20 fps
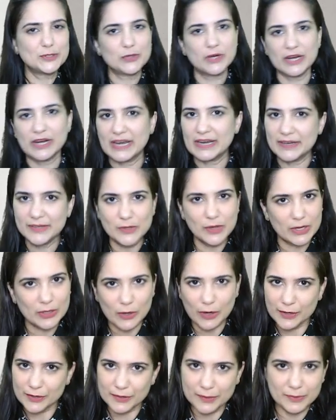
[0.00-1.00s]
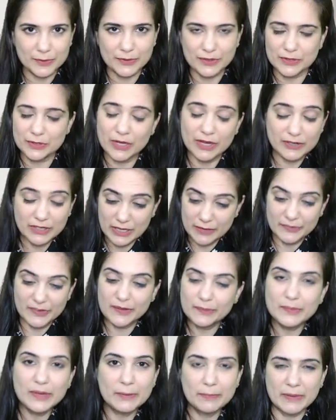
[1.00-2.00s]
you are you are contribute you are
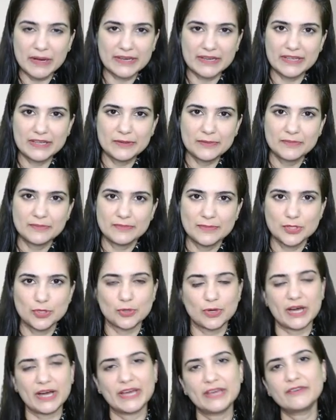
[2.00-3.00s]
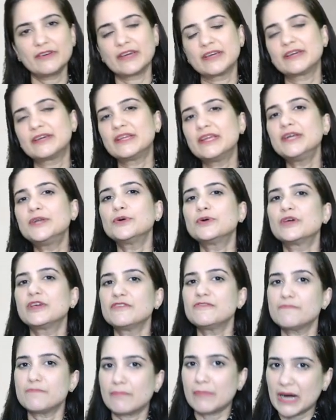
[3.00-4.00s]
giving me money so I agree to
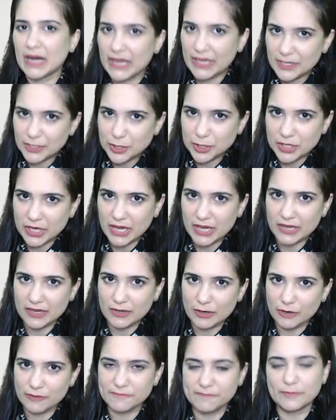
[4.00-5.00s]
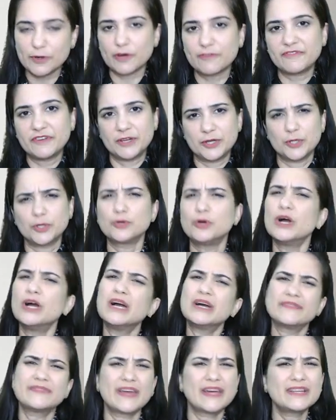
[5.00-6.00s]
give my share of profit to you.
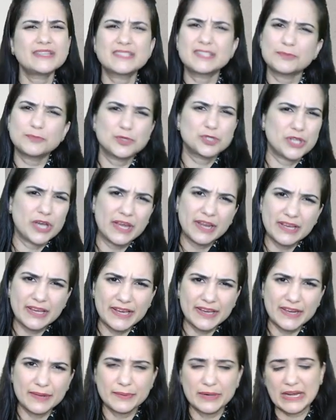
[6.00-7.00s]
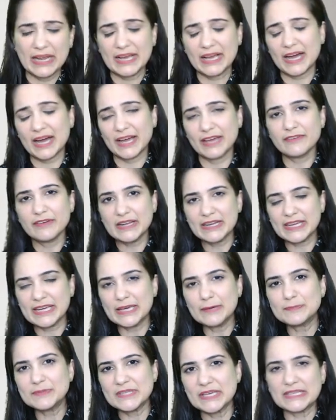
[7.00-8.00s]
There is some sharing agreement like I will
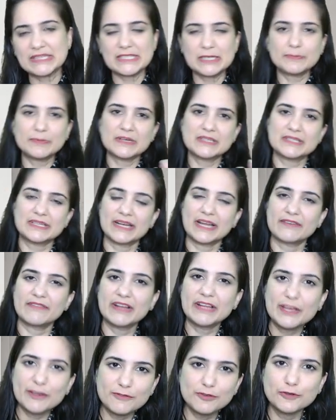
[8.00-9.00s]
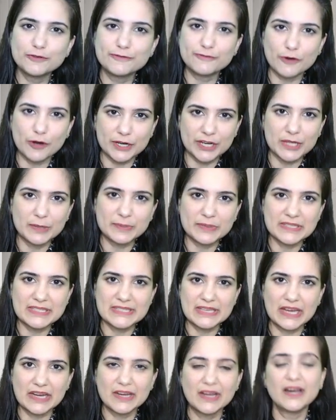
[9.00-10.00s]
keep 60%, I will give you
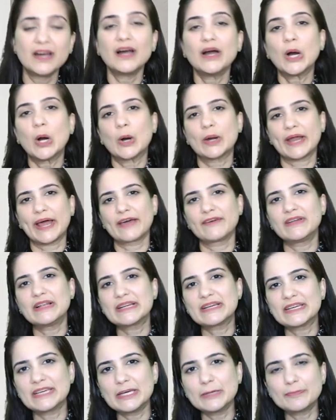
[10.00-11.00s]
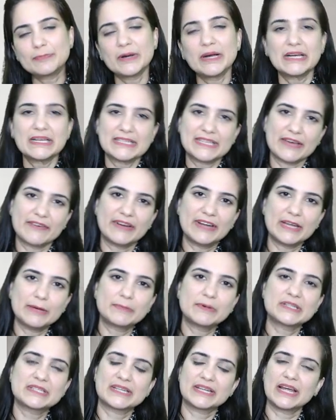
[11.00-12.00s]
40%, or I will keep
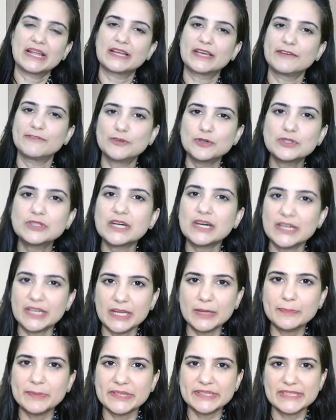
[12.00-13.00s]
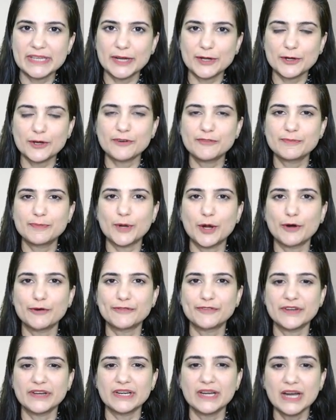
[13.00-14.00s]
70%, I'll give you 30% of
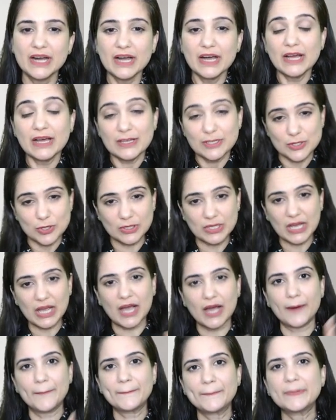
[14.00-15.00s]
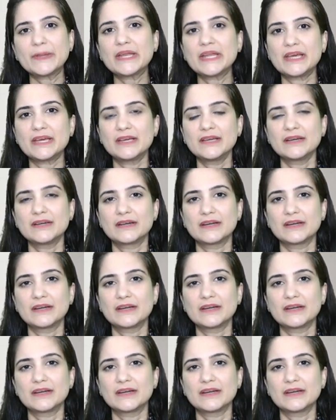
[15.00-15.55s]
profit. So the company